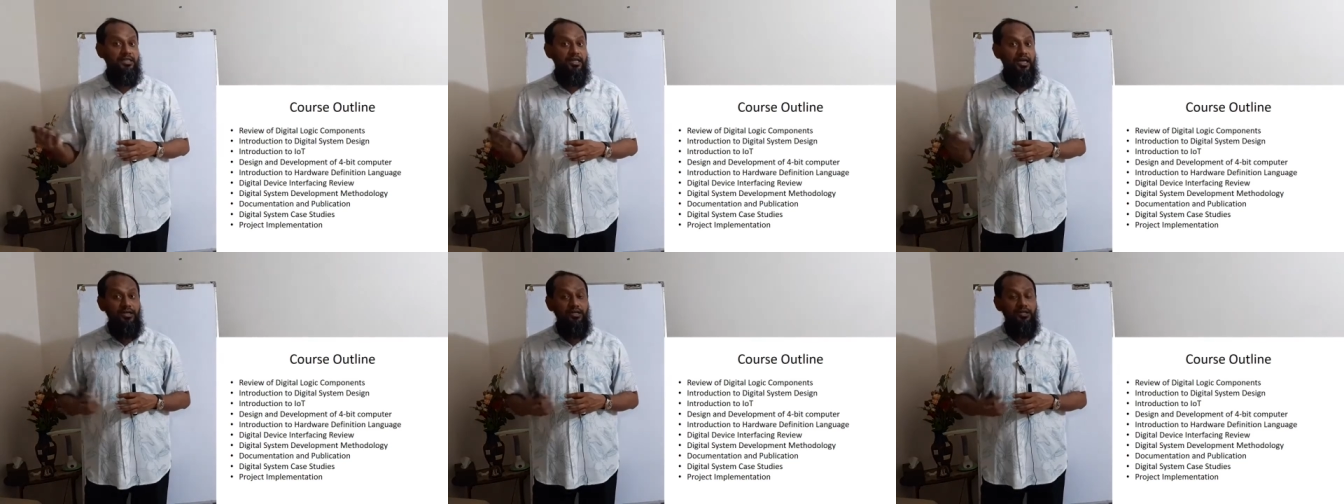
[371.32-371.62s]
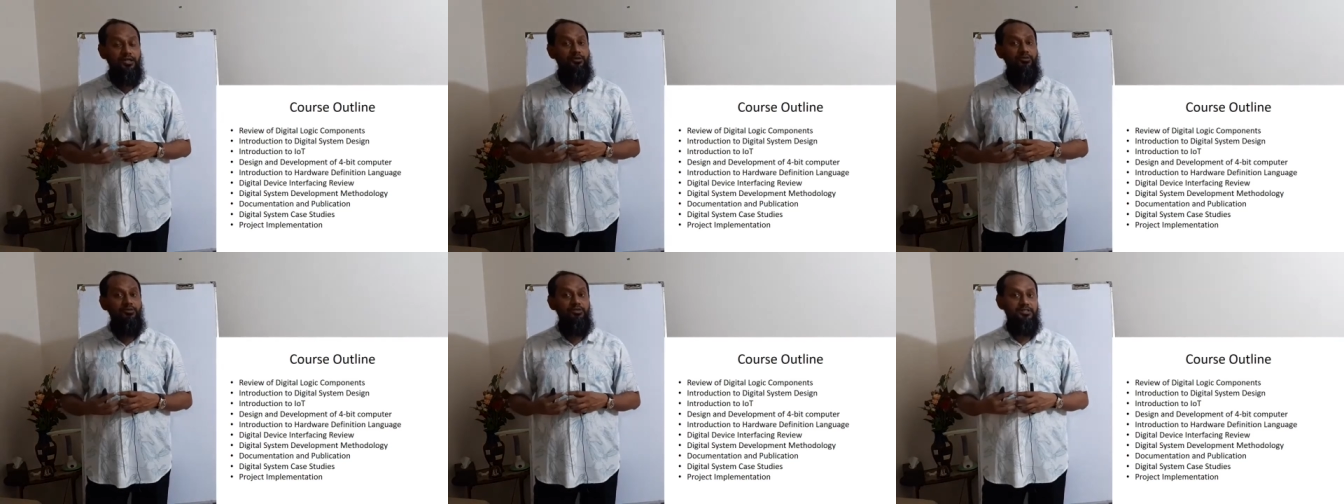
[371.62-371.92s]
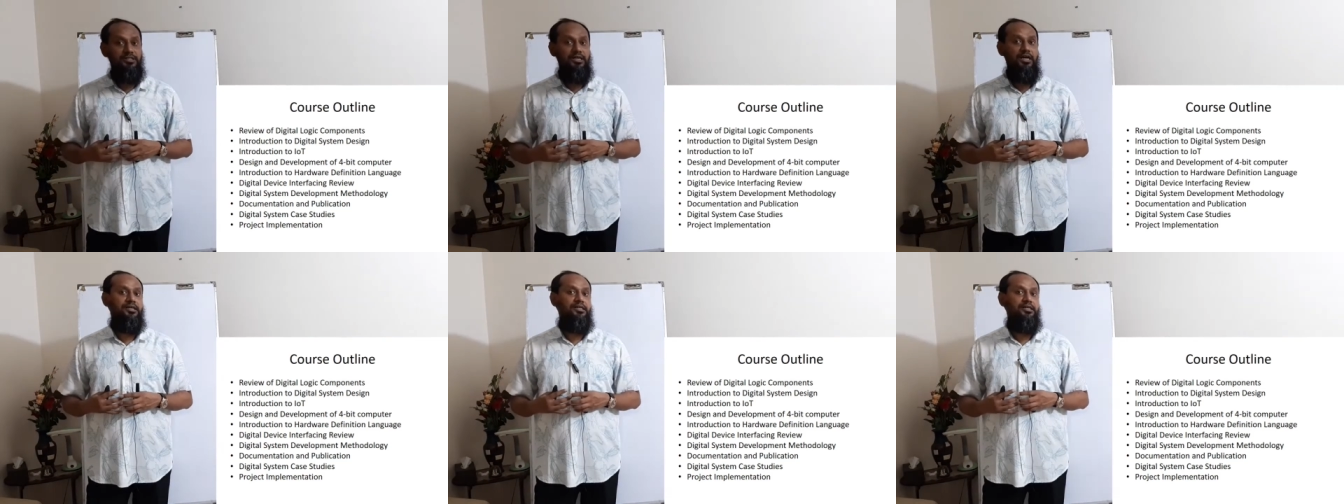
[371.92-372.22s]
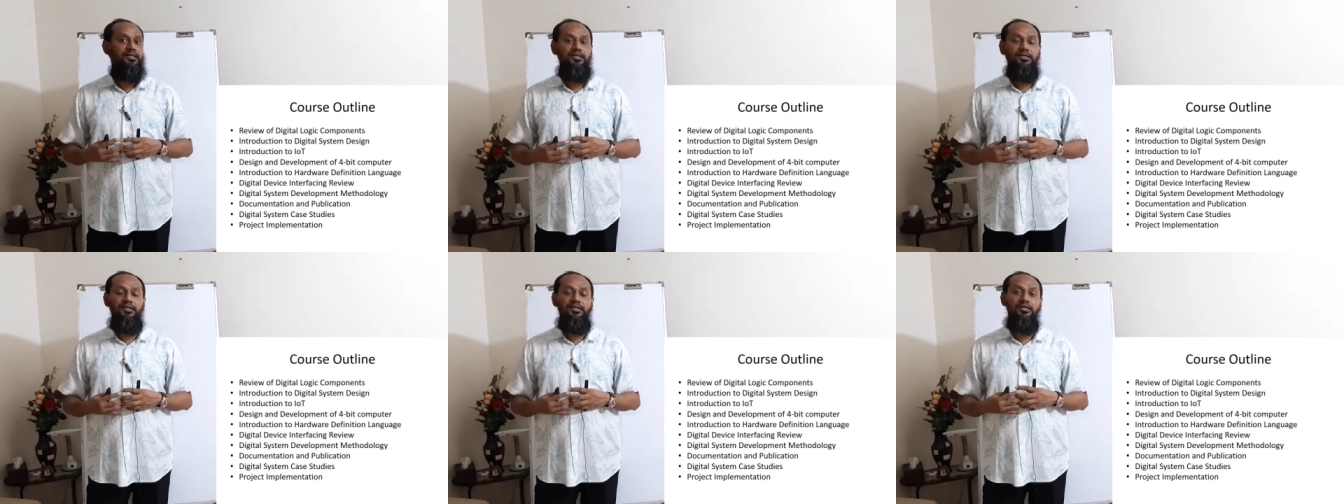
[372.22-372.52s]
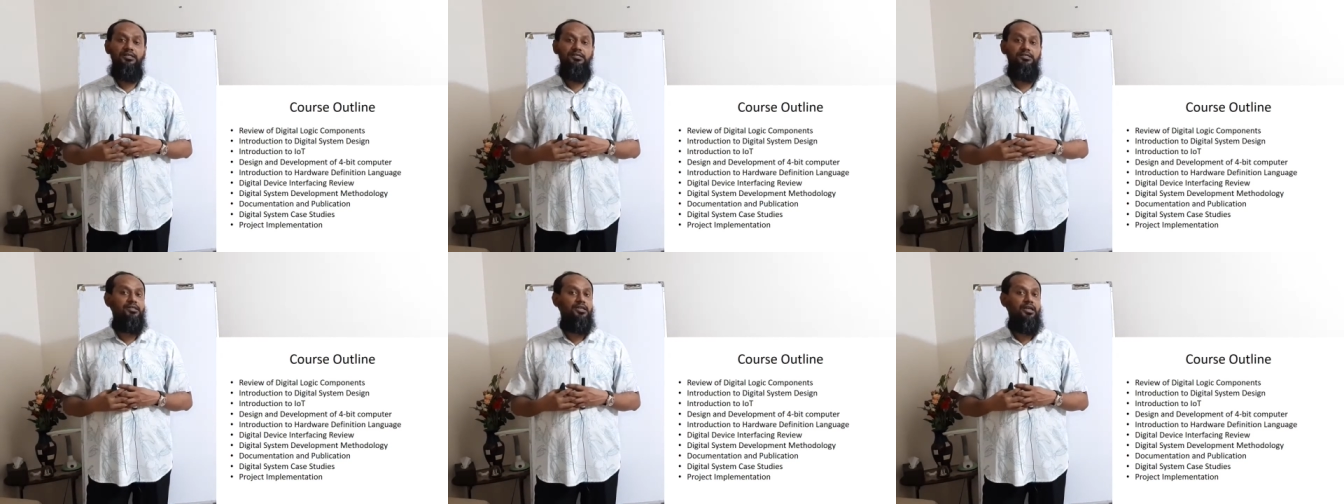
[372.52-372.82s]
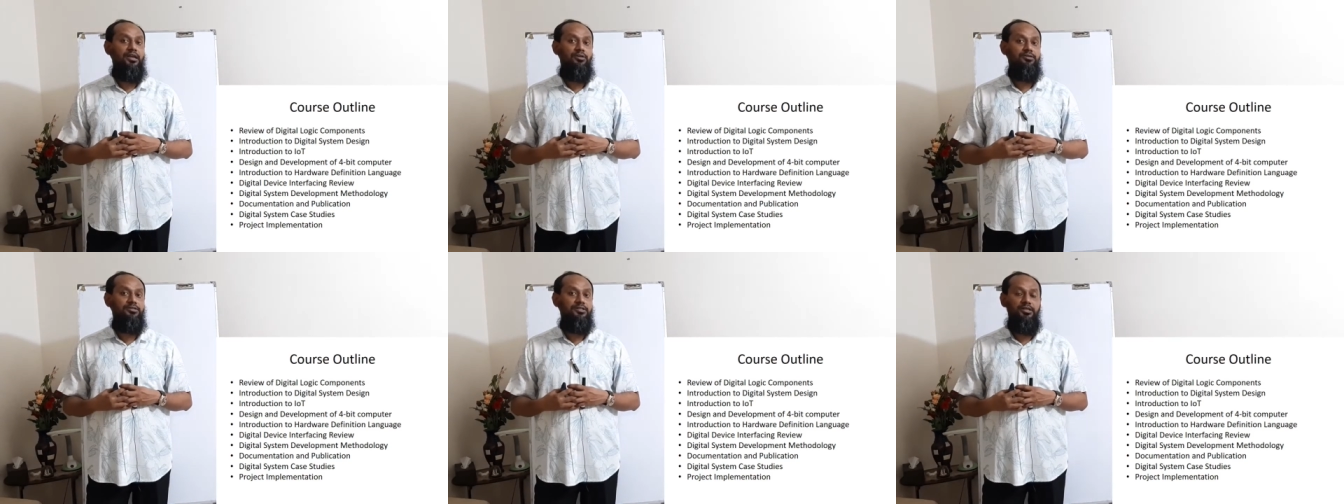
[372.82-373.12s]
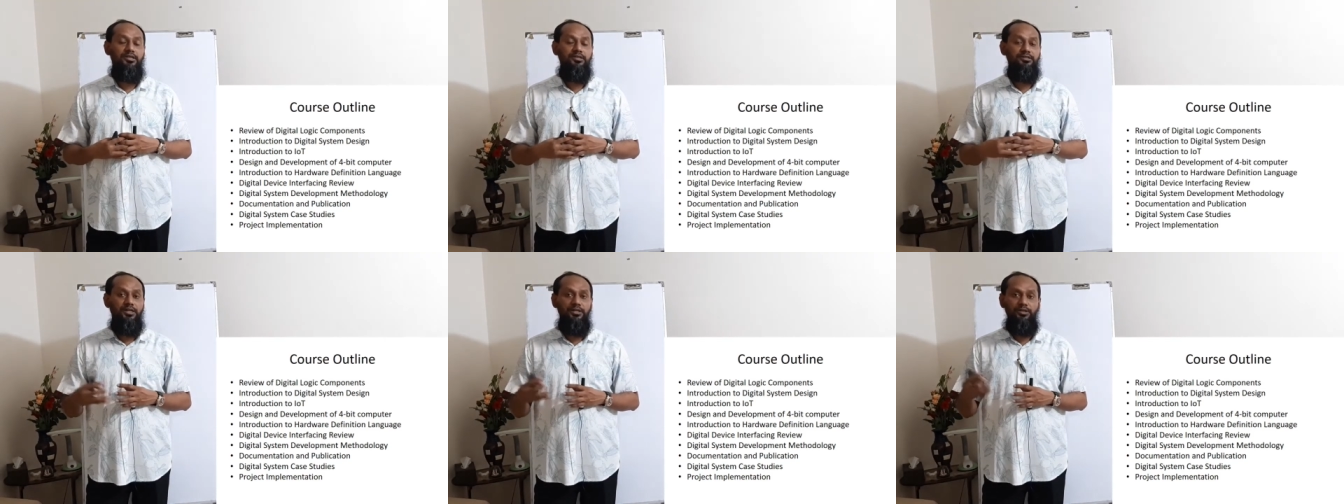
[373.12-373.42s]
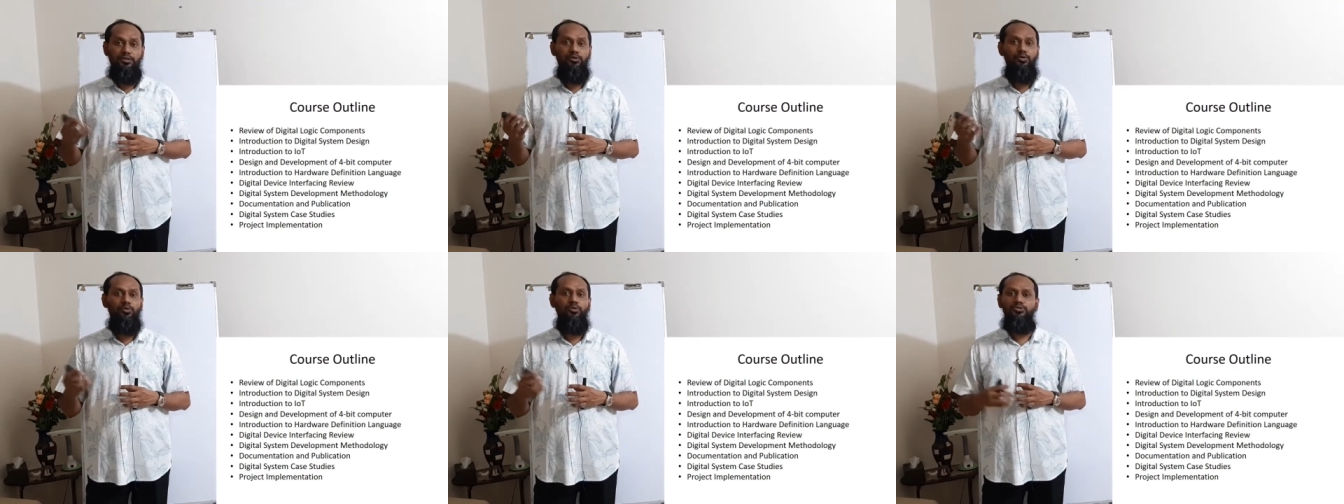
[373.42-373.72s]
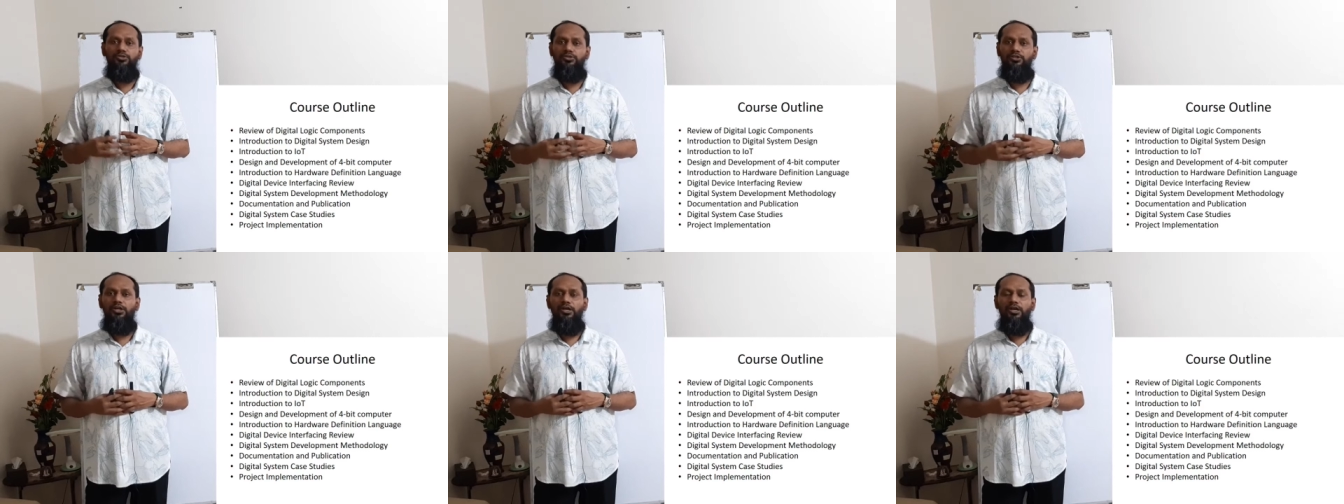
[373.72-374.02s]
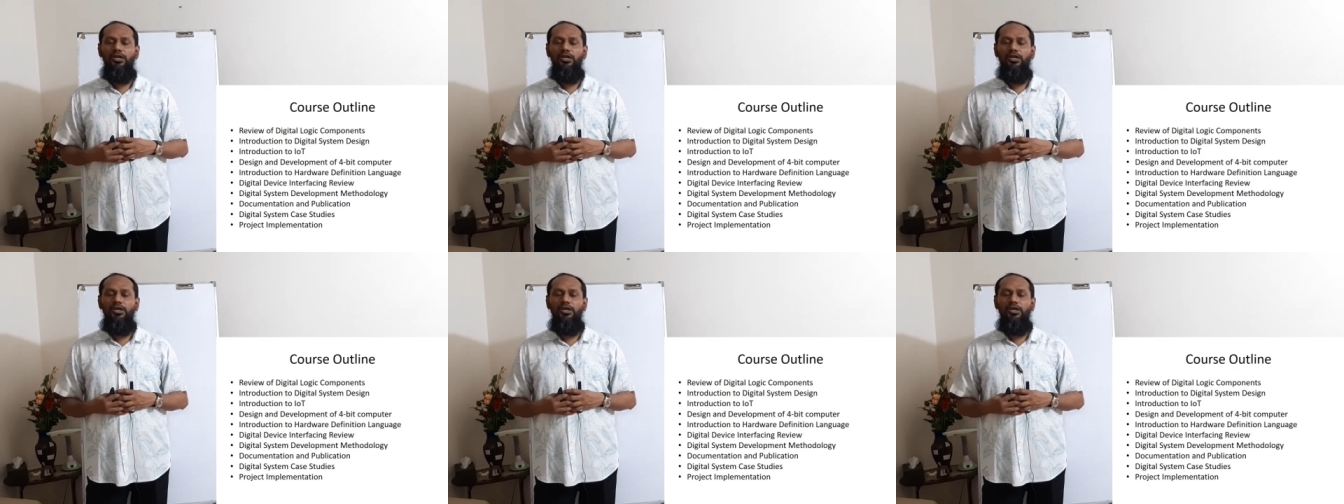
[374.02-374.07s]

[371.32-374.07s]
that you studied in digital logic design course.